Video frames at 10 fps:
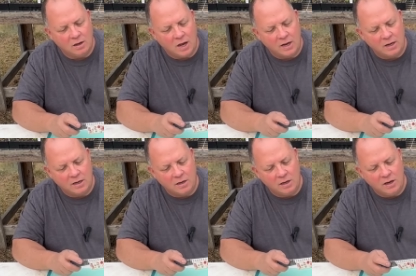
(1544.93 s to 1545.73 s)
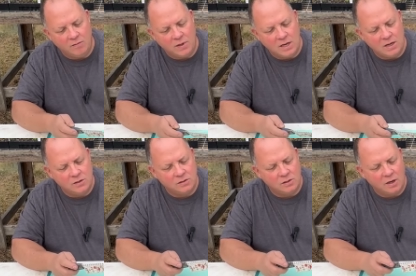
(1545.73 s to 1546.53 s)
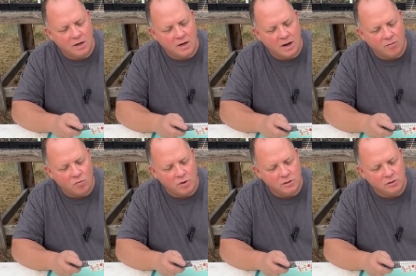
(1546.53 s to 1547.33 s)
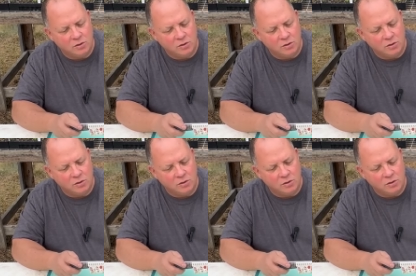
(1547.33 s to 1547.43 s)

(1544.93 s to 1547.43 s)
I can leave these and then have one,